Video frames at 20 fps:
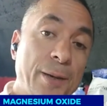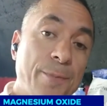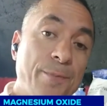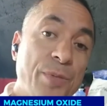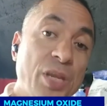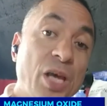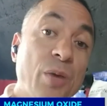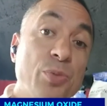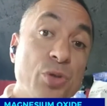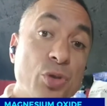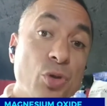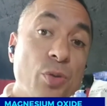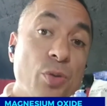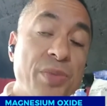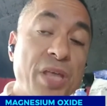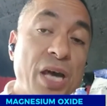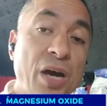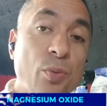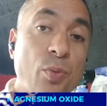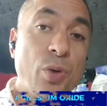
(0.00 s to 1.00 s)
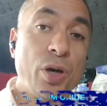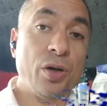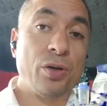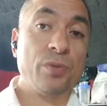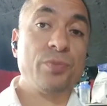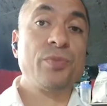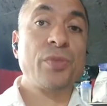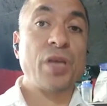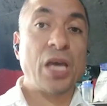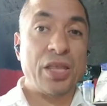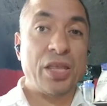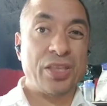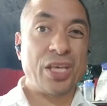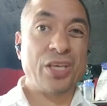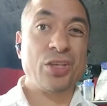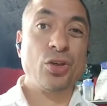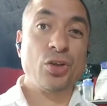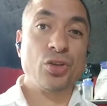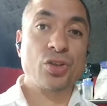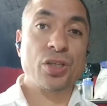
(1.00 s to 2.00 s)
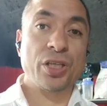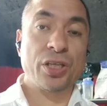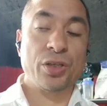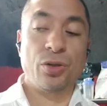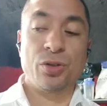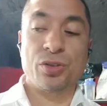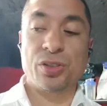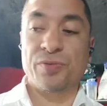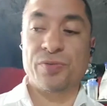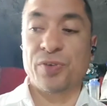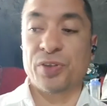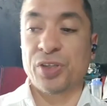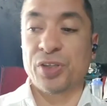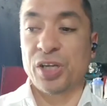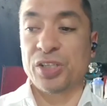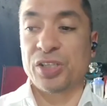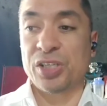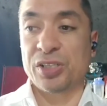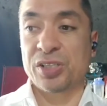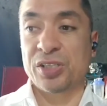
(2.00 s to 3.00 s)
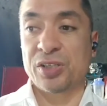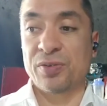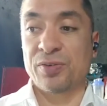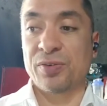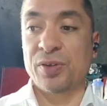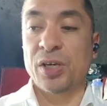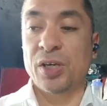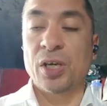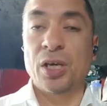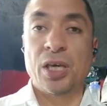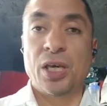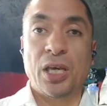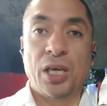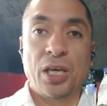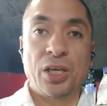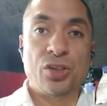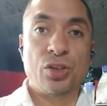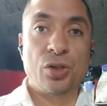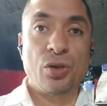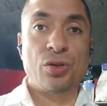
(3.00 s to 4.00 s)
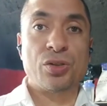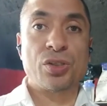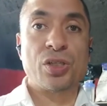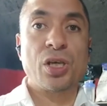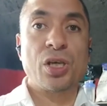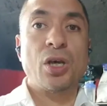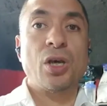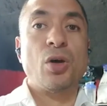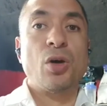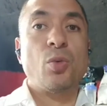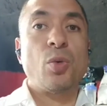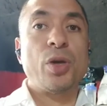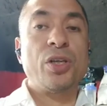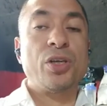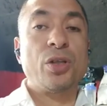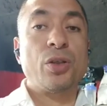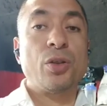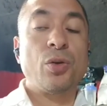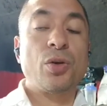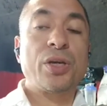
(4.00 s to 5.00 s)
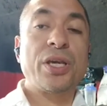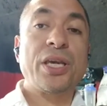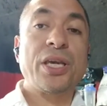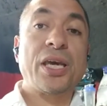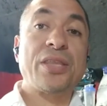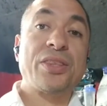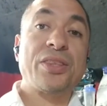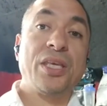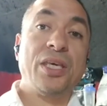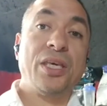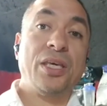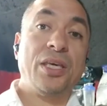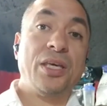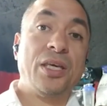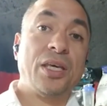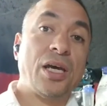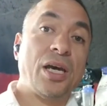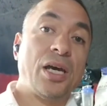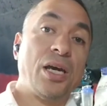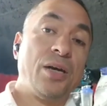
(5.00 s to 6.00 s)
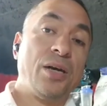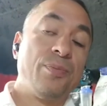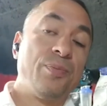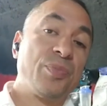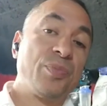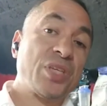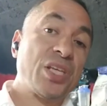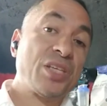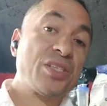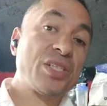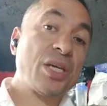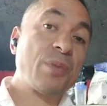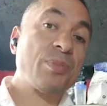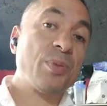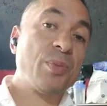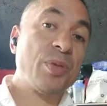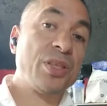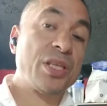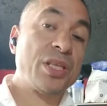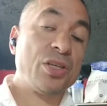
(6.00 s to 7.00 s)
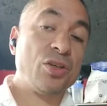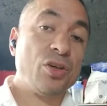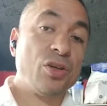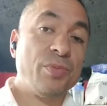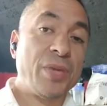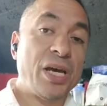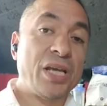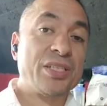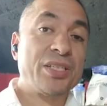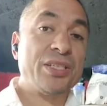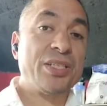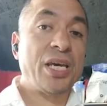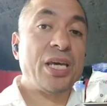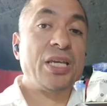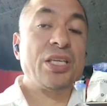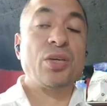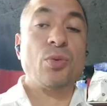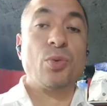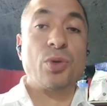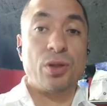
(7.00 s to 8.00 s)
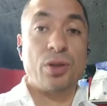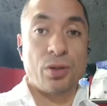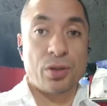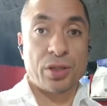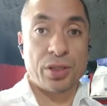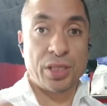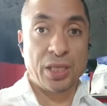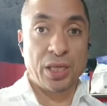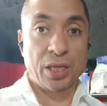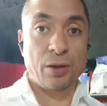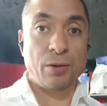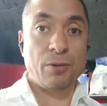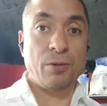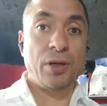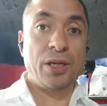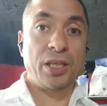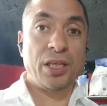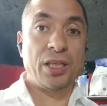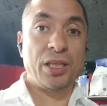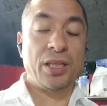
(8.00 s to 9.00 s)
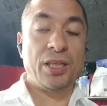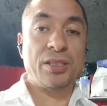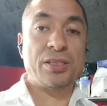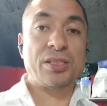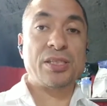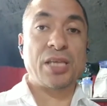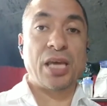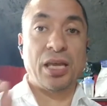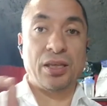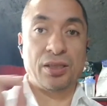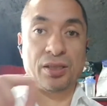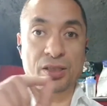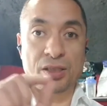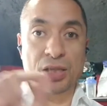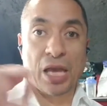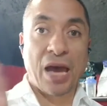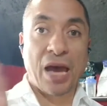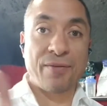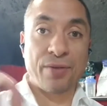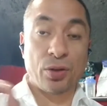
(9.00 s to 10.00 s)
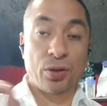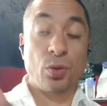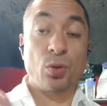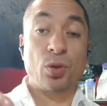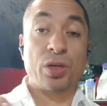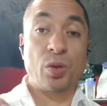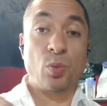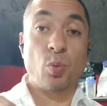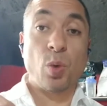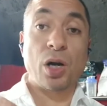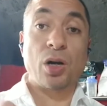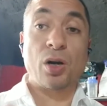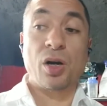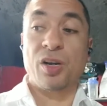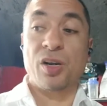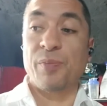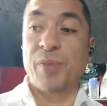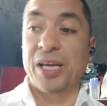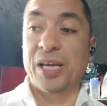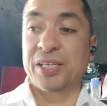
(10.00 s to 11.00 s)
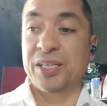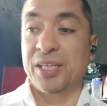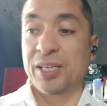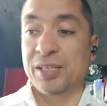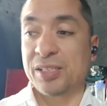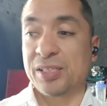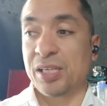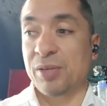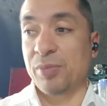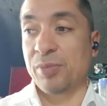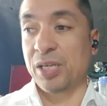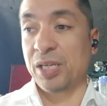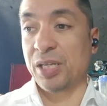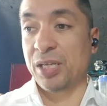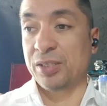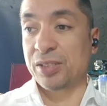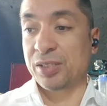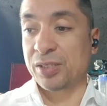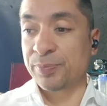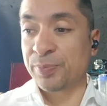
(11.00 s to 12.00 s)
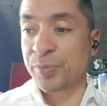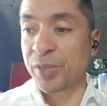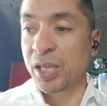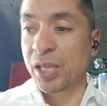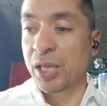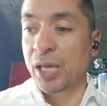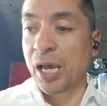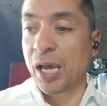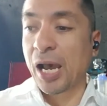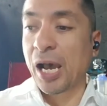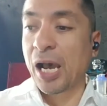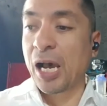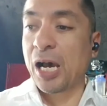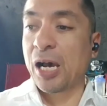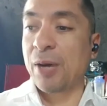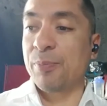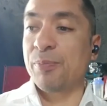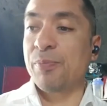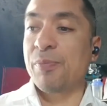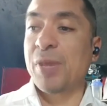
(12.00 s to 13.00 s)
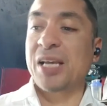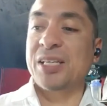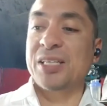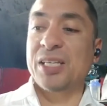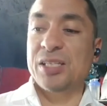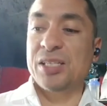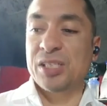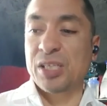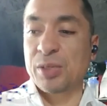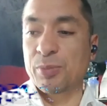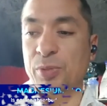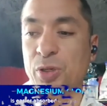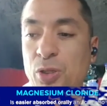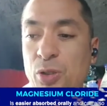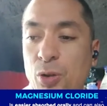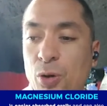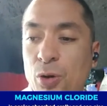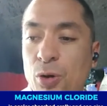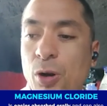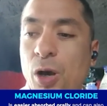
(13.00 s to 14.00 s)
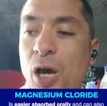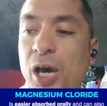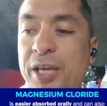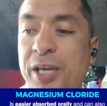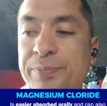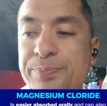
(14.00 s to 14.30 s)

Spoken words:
absorb that well, and they usually use it for digestive issues. When you're looking at the supplement that you're about to take, you want to look at the ingredient list and have a look at what kind of magnesium it is. Magnesium chloride